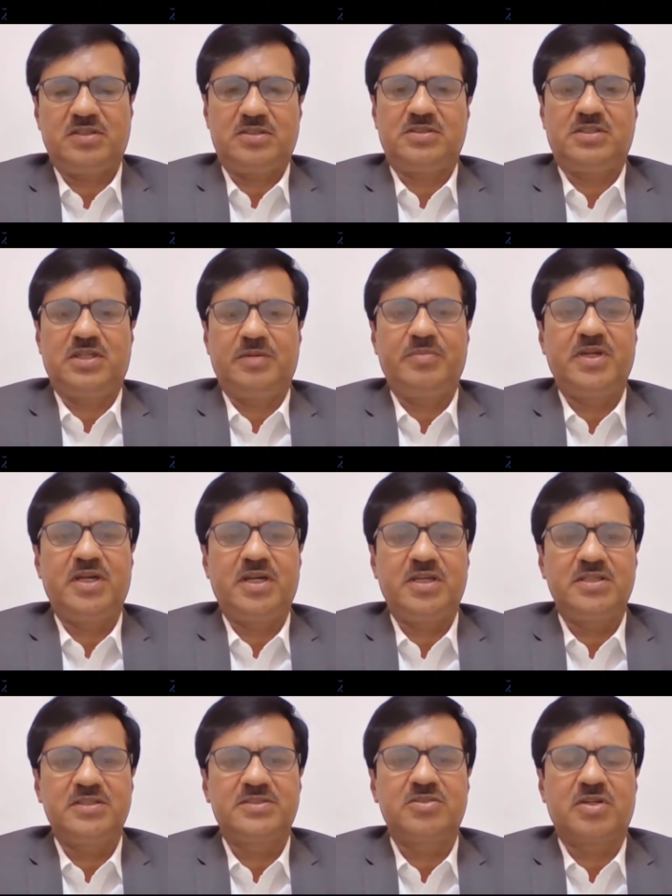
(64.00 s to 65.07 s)

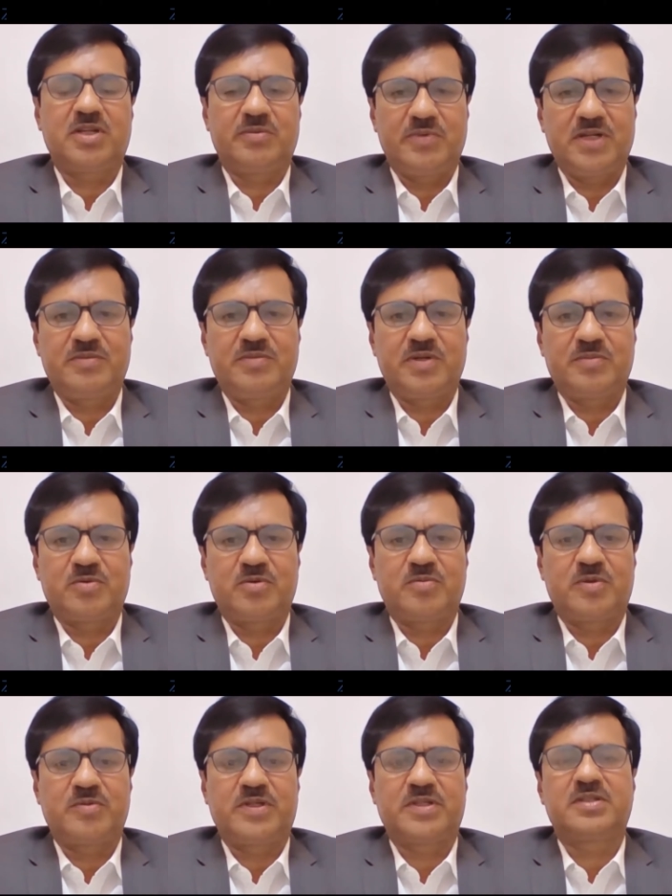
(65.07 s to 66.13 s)
API is not available from
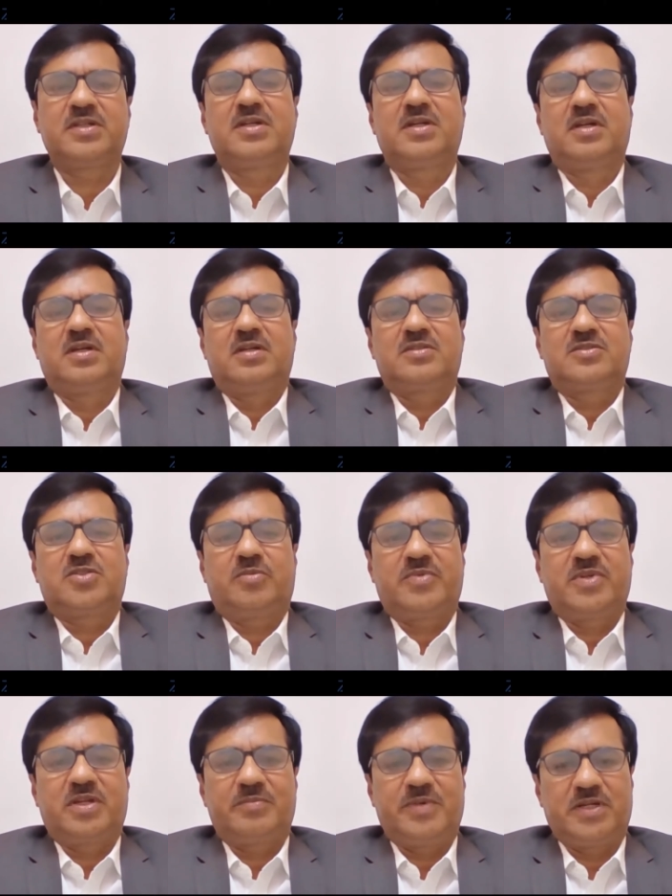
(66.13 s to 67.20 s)
our
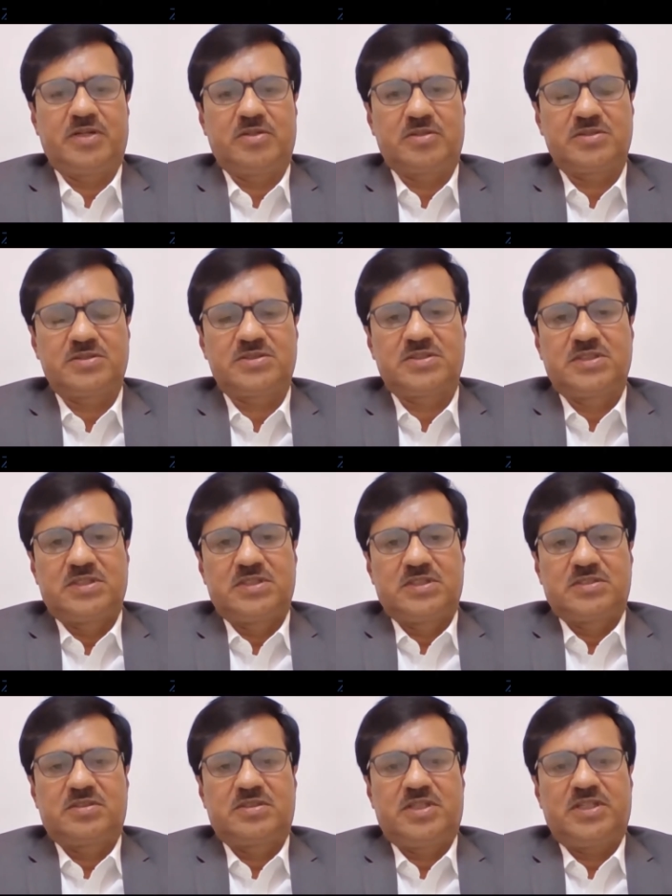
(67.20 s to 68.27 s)
software vendors.
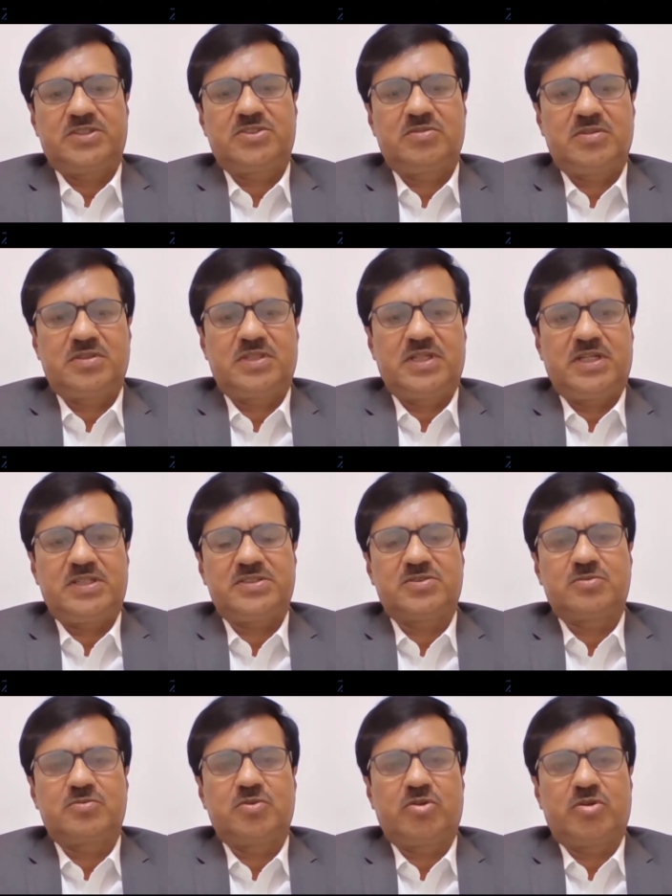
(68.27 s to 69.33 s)
So that's
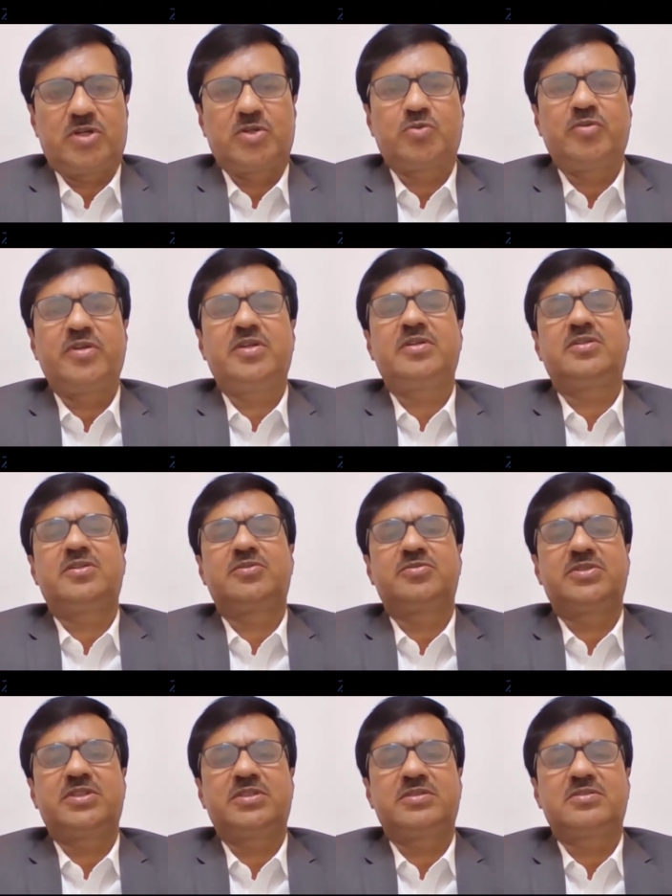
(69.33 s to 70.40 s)
we are doing
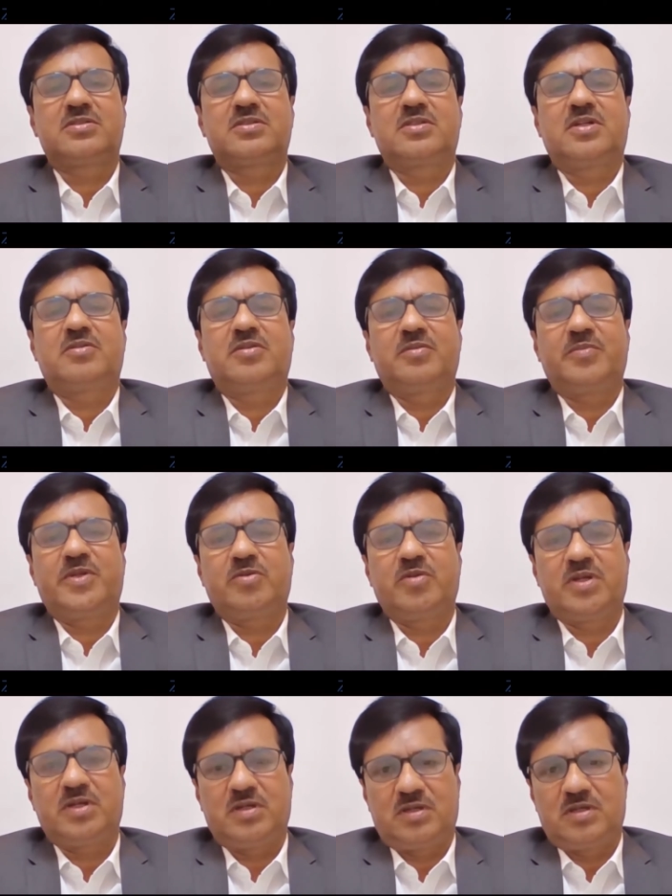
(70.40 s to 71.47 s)
using our
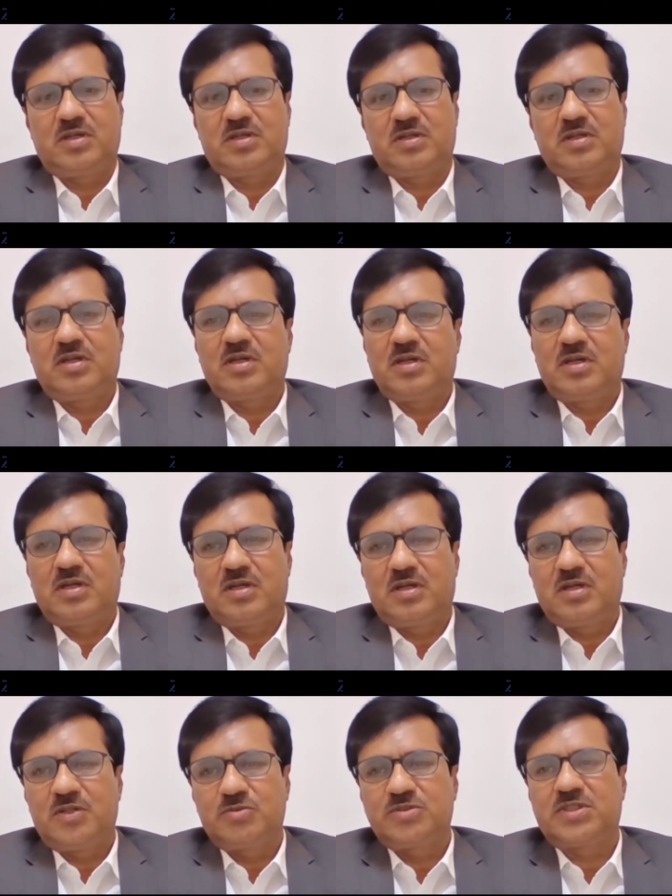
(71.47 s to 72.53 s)
manual
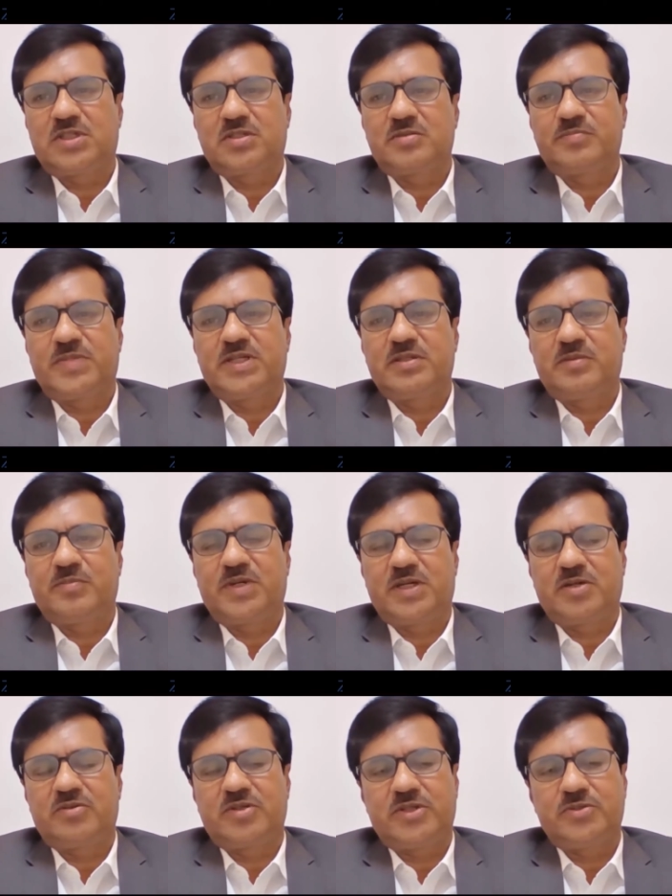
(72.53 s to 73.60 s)
user by
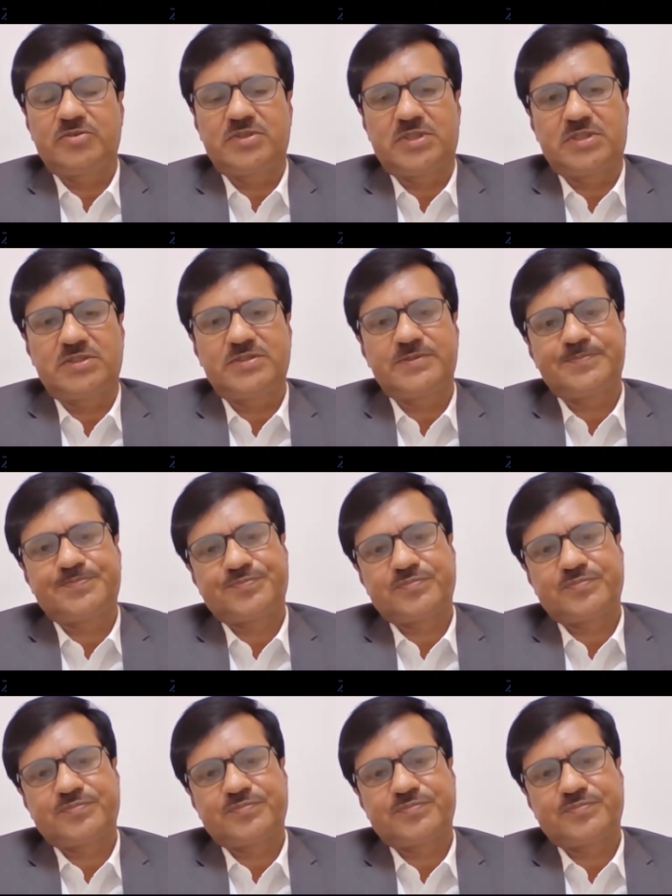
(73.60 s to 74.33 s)
our users.